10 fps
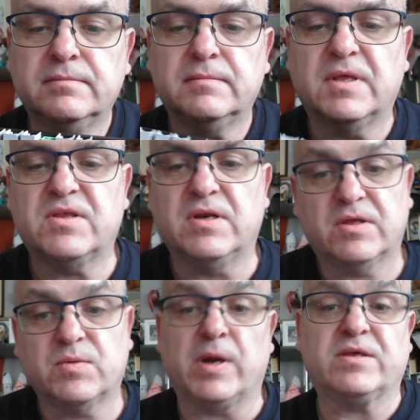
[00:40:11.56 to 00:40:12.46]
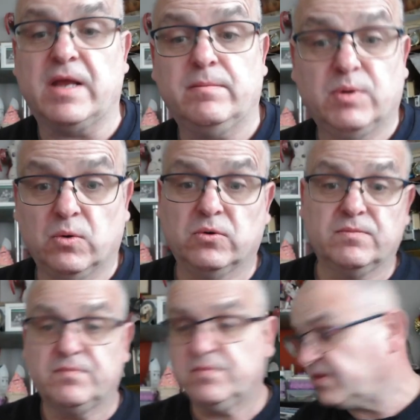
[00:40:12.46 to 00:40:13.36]
It's an ExpressNet port.
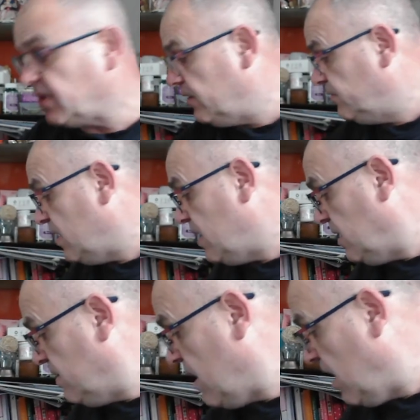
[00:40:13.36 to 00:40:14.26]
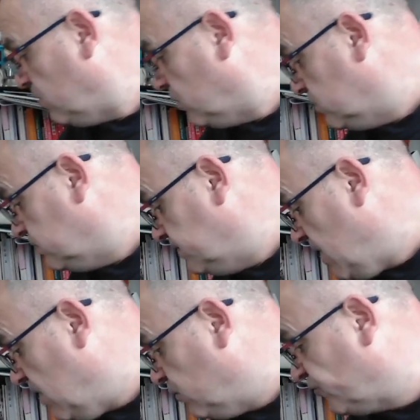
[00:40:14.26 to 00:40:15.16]
So I
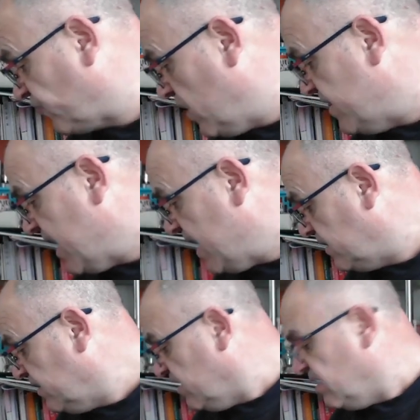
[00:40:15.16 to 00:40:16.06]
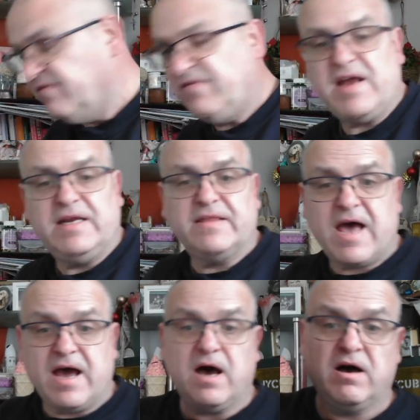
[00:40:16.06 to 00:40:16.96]
will try that. Failing
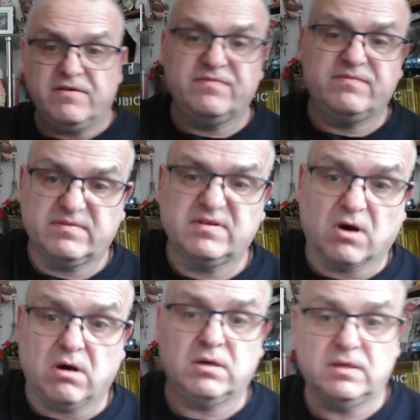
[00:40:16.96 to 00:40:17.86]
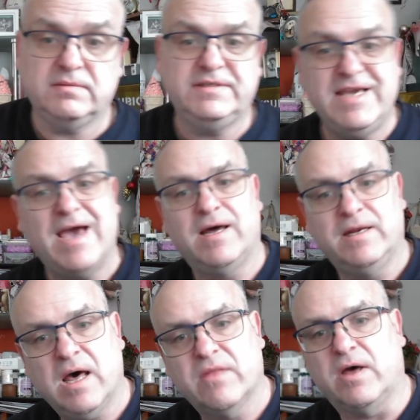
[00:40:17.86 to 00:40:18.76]
that, I've got yet
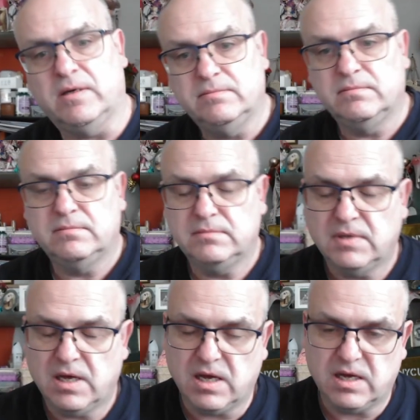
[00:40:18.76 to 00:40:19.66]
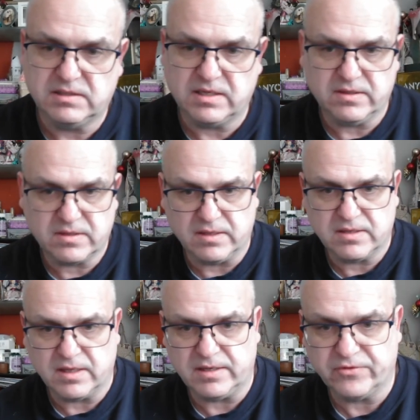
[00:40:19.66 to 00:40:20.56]
another
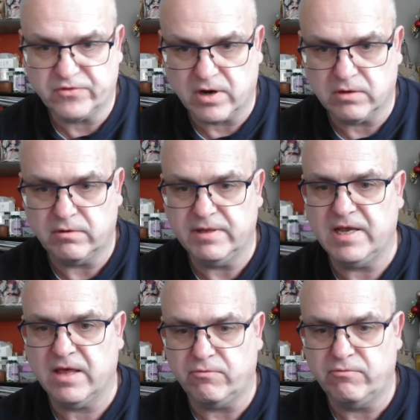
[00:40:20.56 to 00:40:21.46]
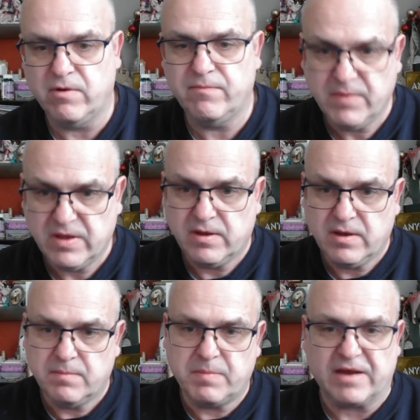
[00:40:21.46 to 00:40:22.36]
DCC controller in the other room,
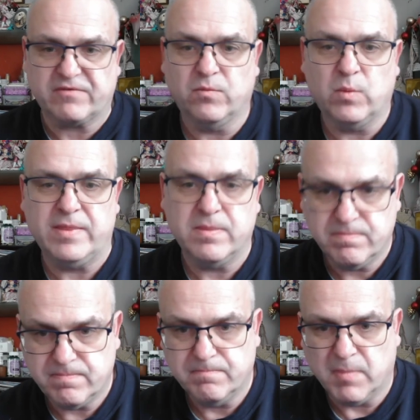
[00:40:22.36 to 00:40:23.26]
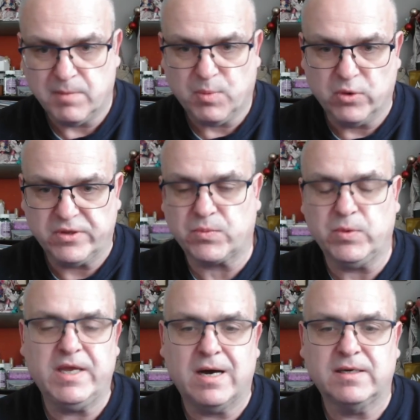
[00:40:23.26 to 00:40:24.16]
back from when my boys were
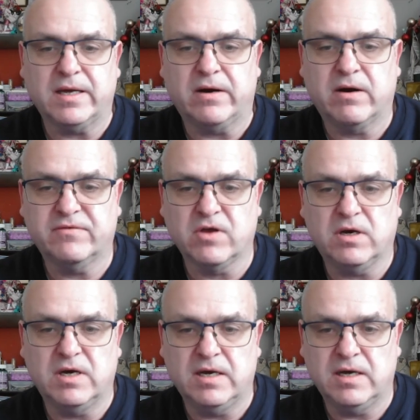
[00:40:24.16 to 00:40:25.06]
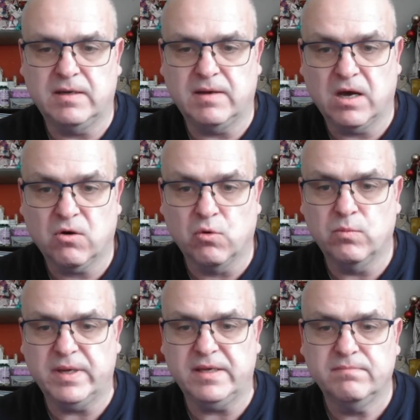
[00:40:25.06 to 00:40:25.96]
younger. I've got a
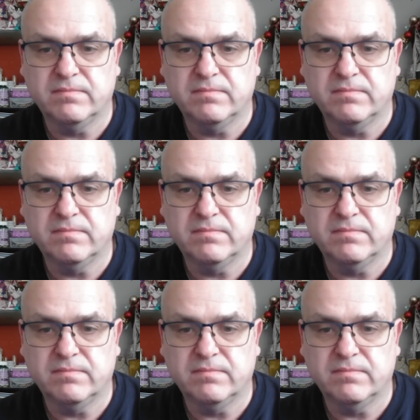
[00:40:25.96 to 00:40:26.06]
Hornby